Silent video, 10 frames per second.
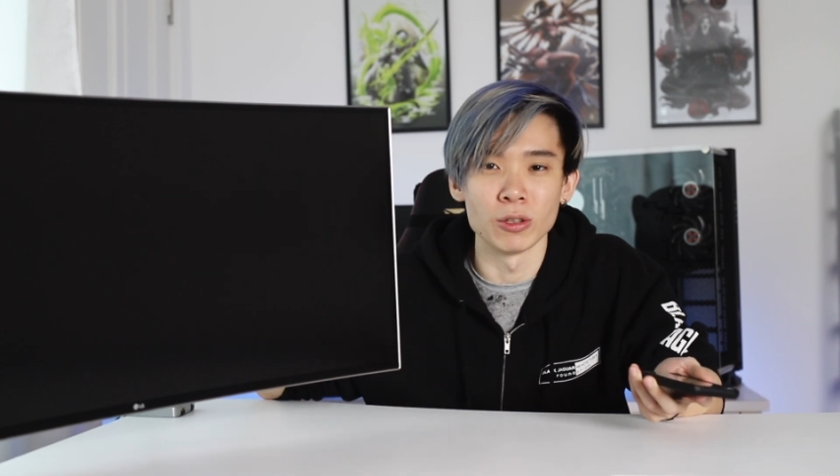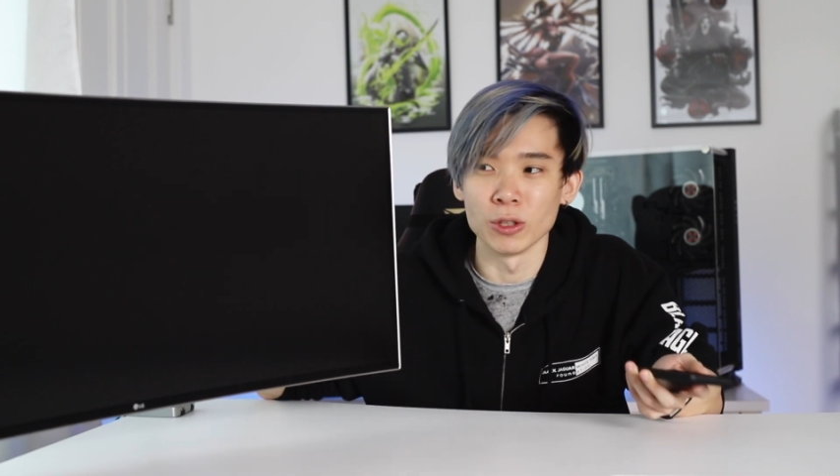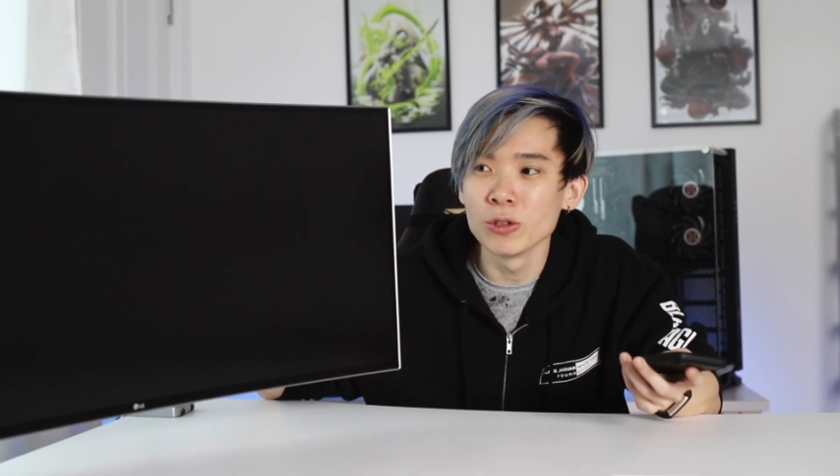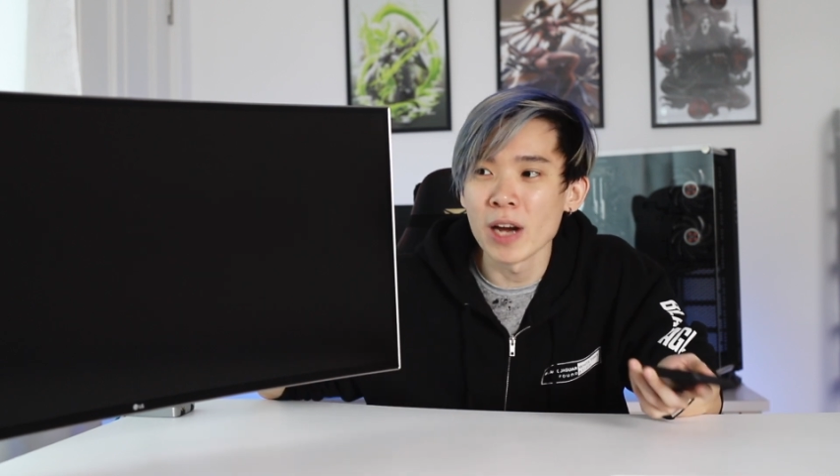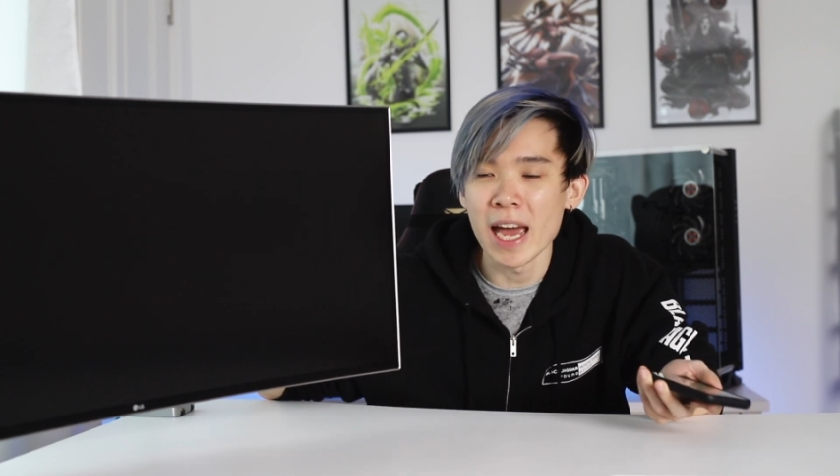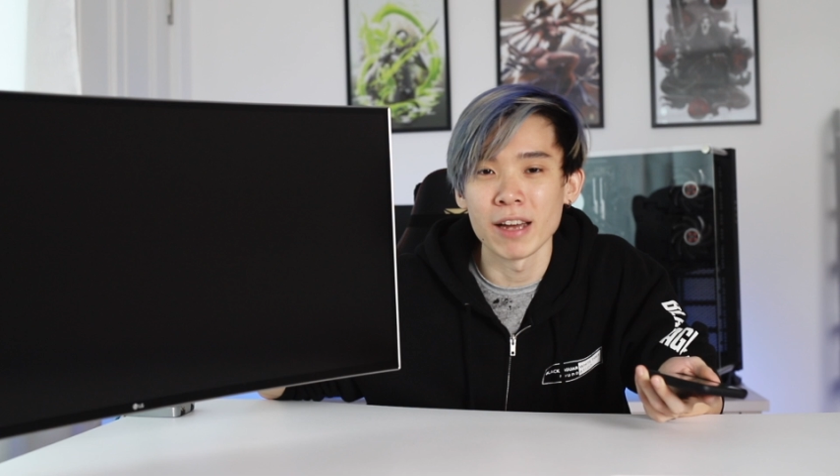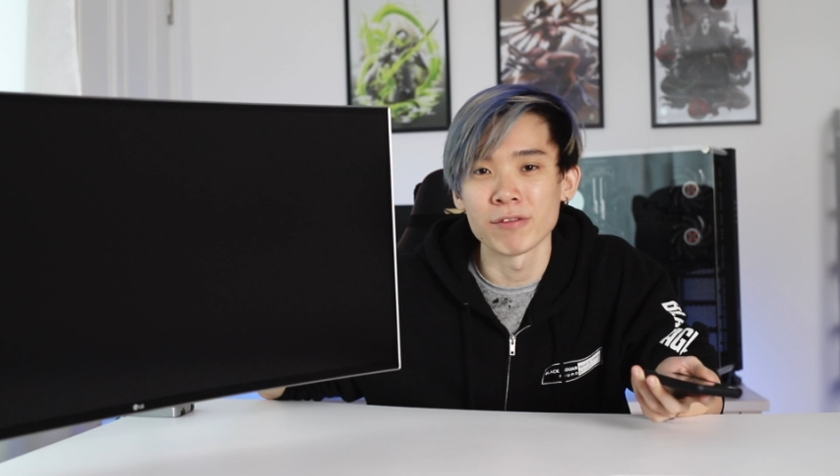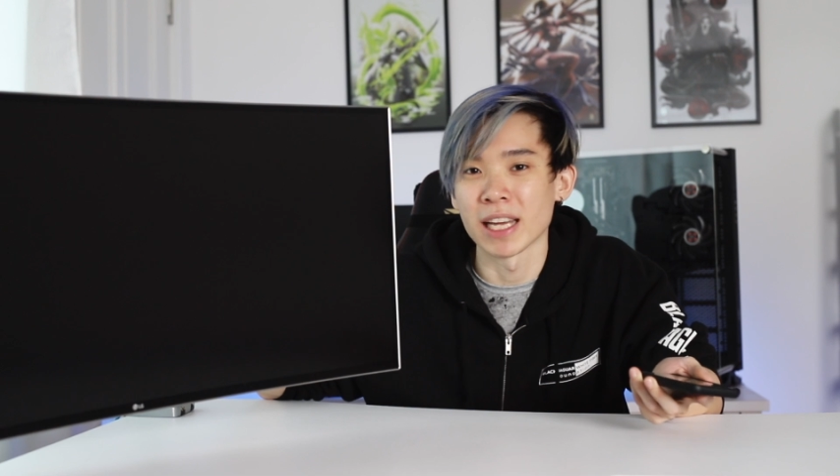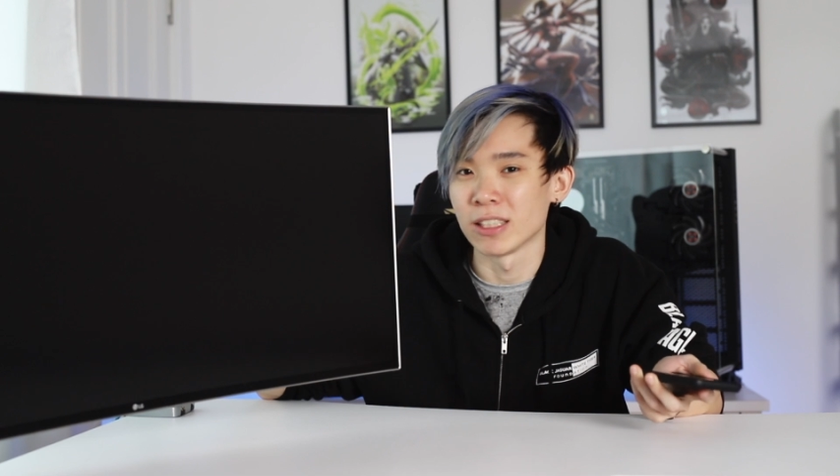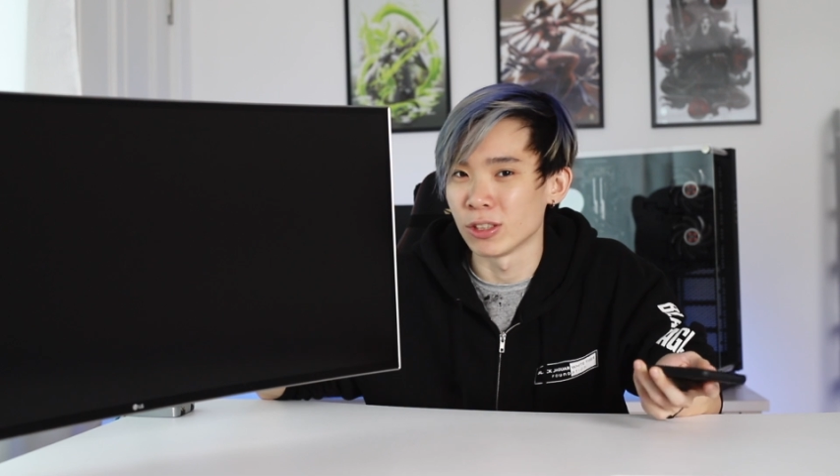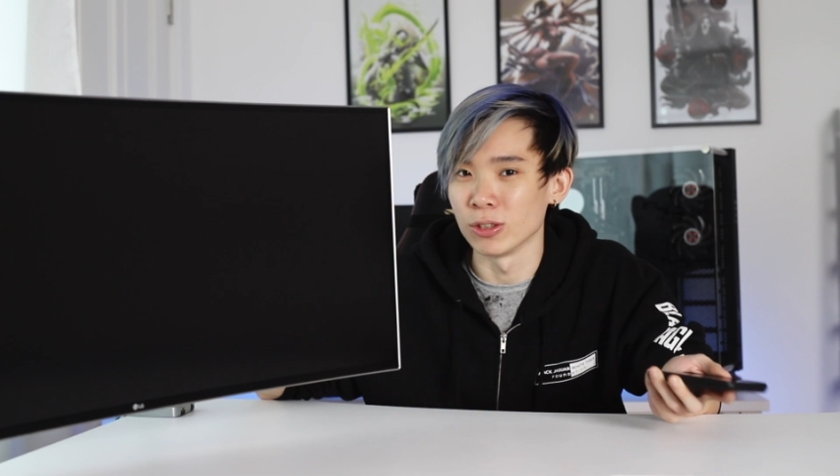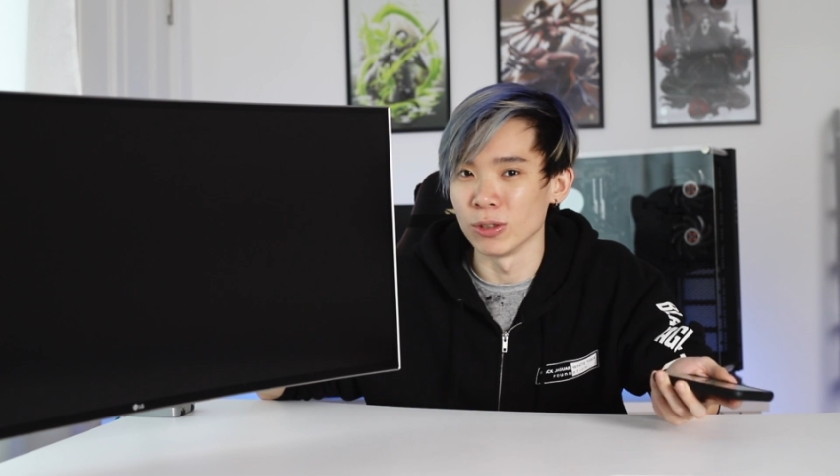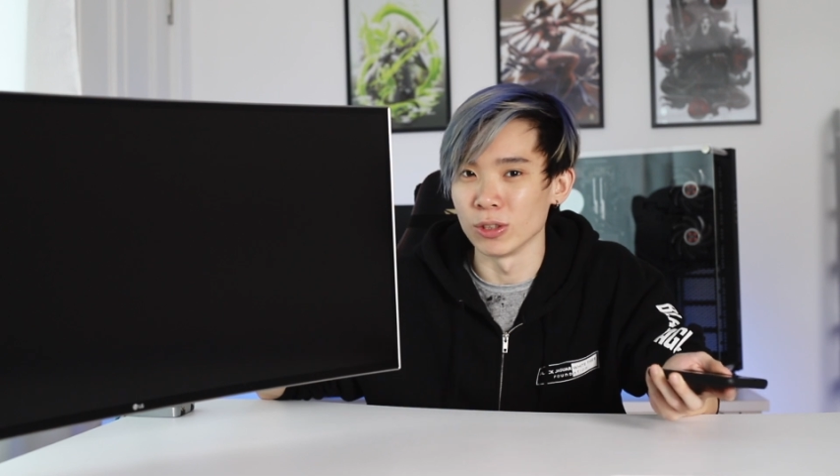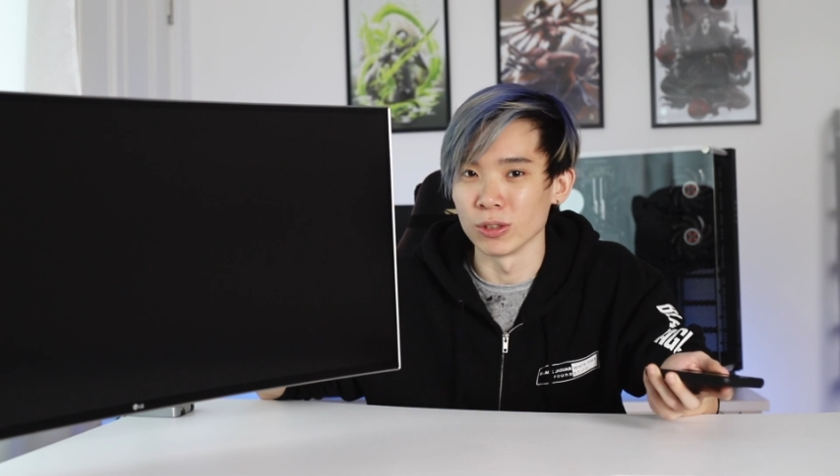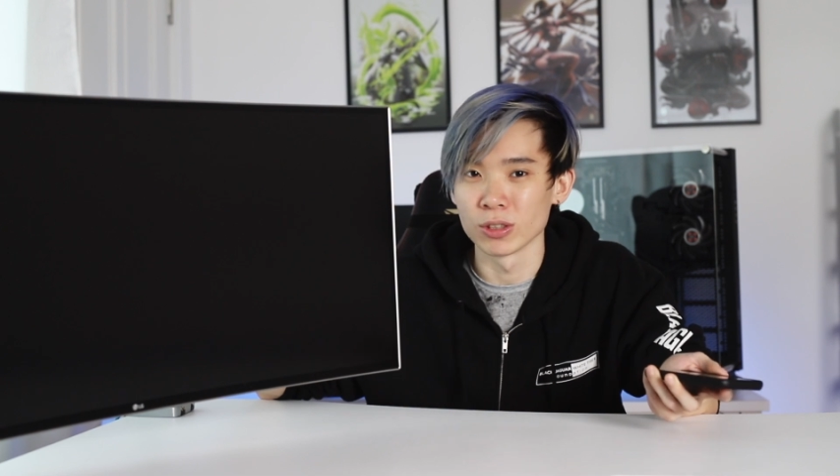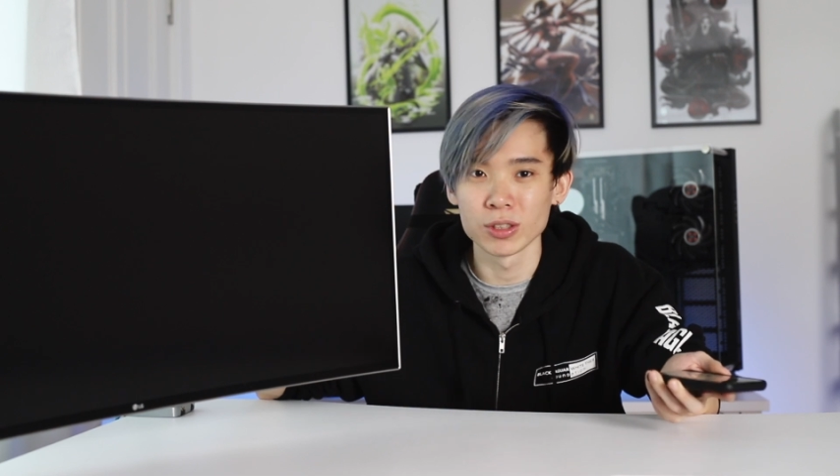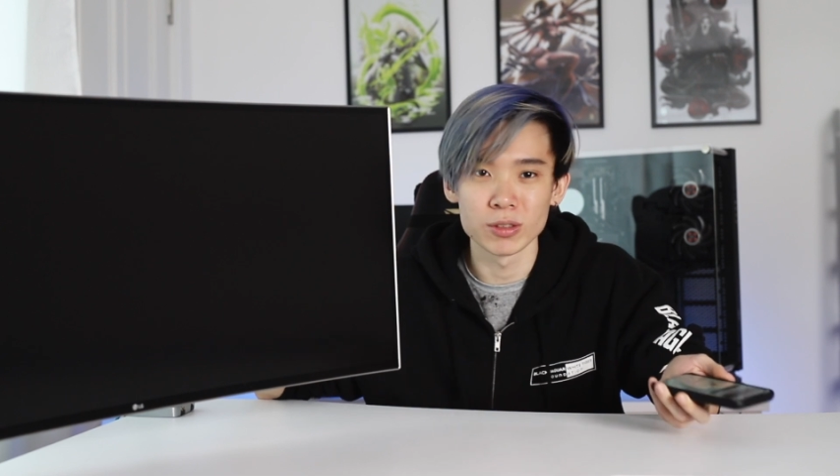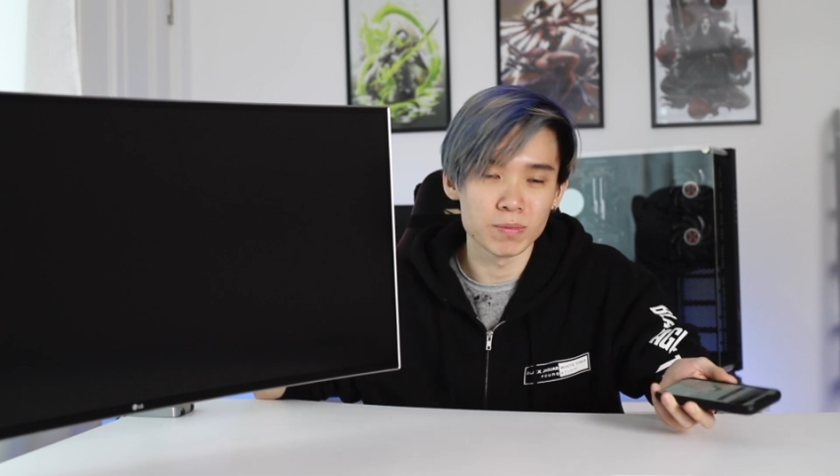do you have that you use.